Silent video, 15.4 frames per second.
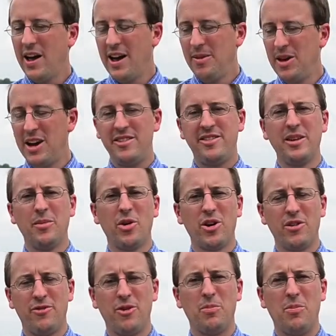I mean, it's similar
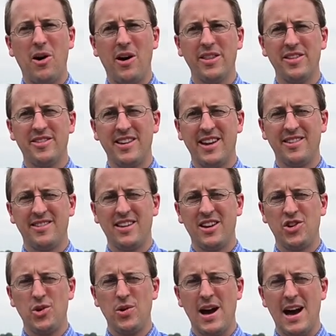to football in the sense
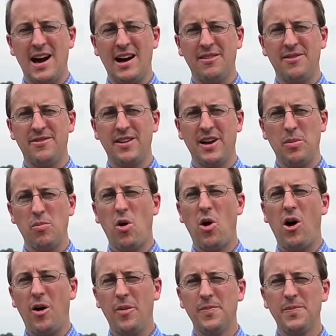that you have a
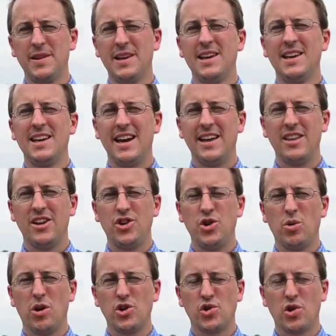ball and that
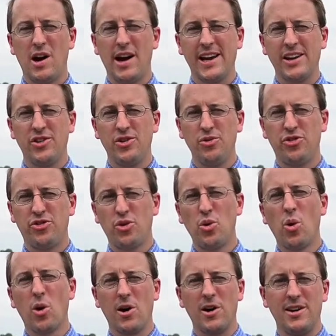you are trying to
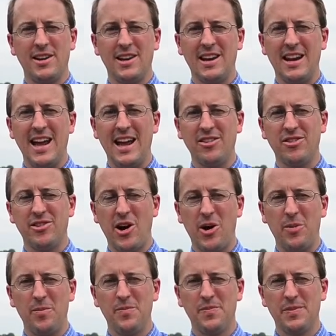score it in an end
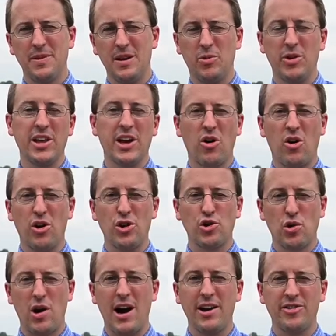zone, what they call a
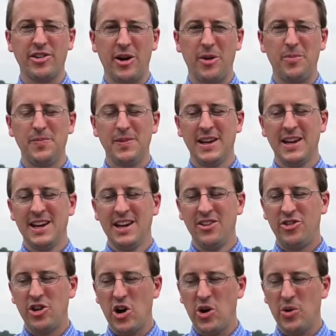try zone.
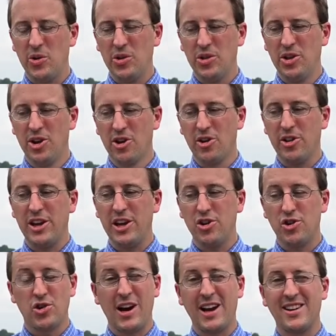So literally
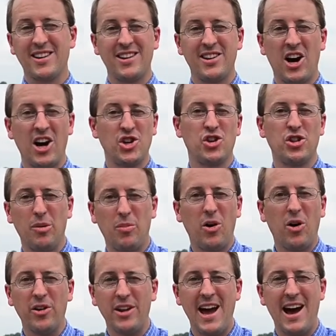you're trying to touch the
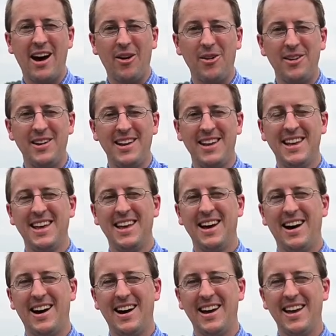ball down.
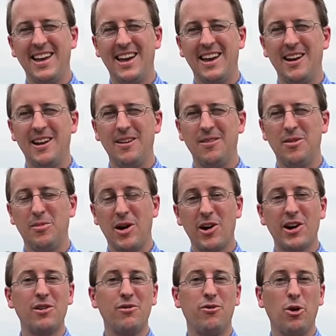Uh, and in
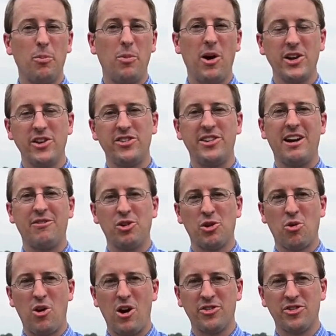American football, you just have
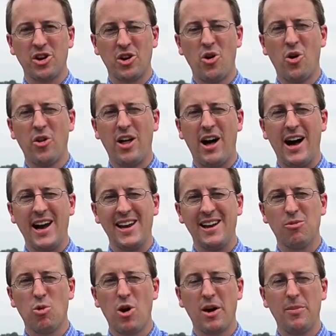to cross the goal line.
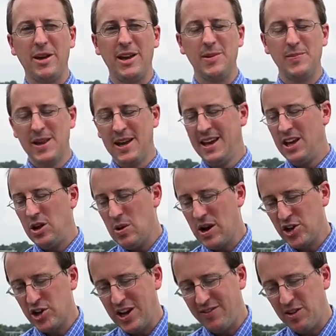In rugby, you
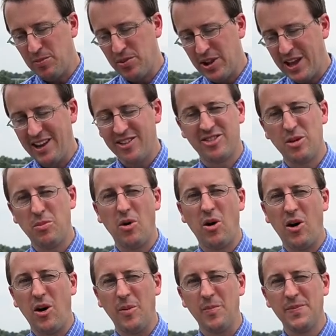actually have to place the
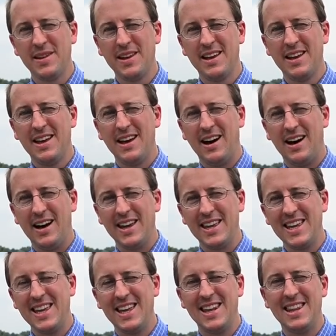ball uh,
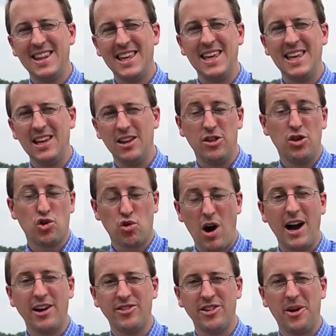in the, the
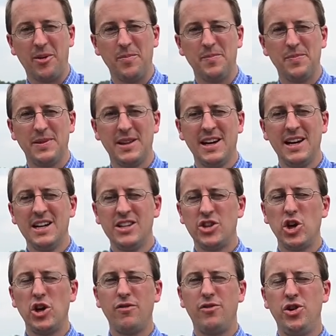try zone.
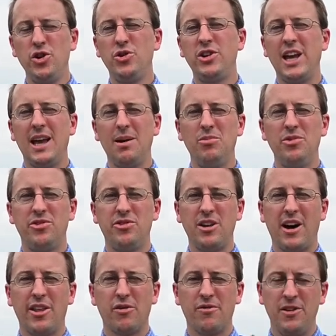So you have two teams,
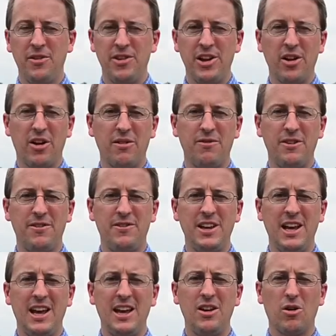either 15 on
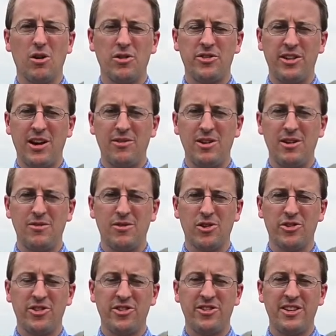15 or 7
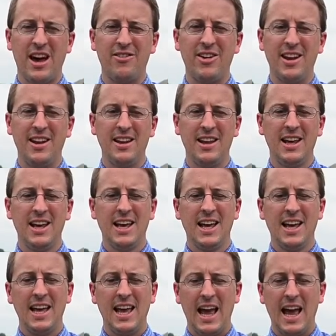versus 7,
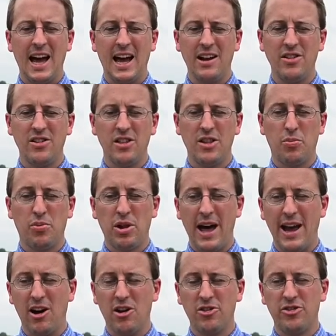and the
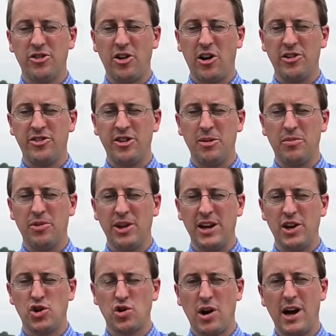players are
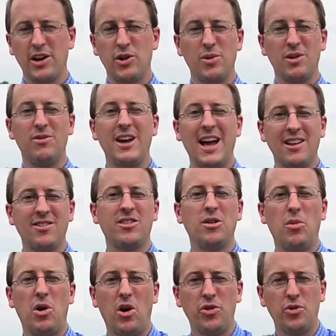simply trying to advance the
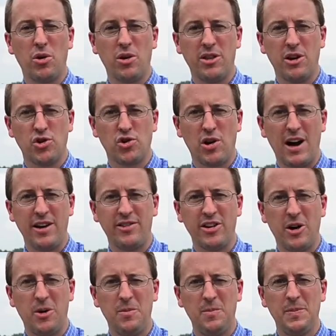ball toward their try
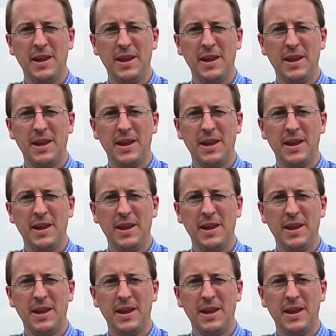zone